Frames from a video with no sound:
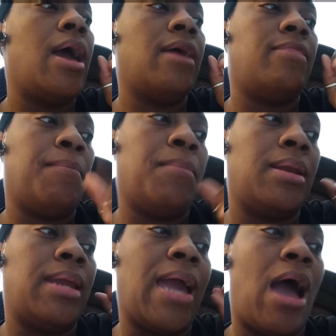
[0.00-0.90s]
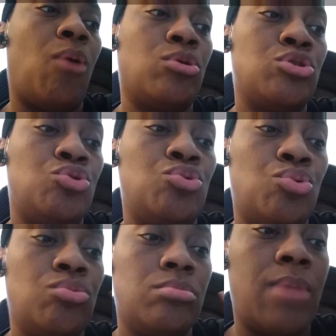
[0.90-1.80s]
and then Monday I will
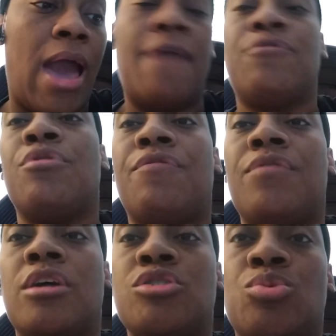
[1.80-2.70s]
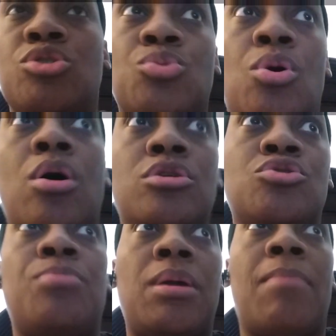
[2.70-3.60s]
do after the flush, which will
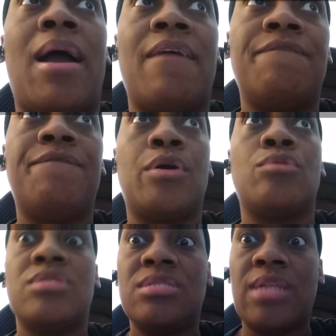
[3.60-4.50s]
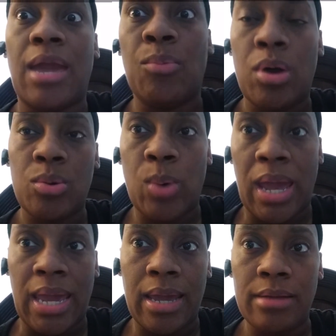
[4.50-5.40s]
also be my first day one
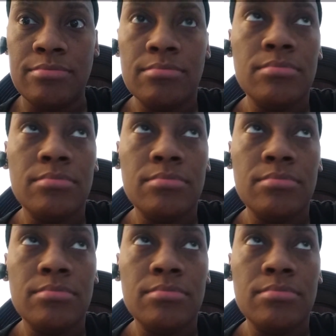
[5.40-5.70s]
weigh in.